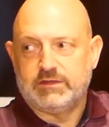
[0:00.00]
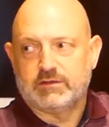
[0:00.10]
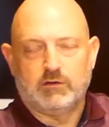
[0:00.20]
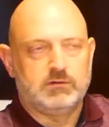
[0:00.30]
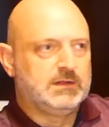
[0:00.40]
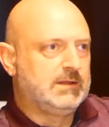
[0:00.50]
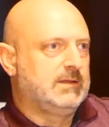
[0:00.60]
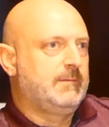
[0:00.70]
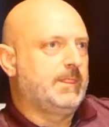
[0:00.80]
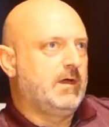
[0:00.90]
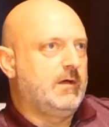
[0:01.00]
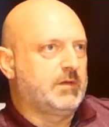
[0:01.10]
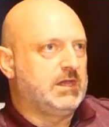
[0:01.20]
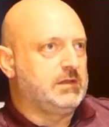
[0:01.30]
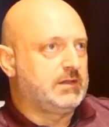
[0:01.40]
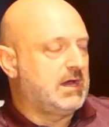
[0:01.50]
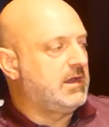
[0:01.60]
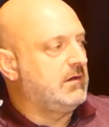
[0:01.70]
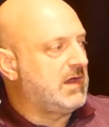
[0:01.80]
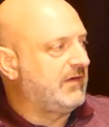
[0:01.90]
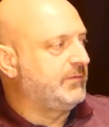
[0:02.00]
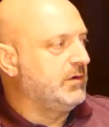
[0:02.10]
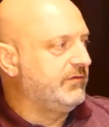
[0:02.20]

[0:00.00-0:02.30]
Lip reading: So Keystart now, you have to be over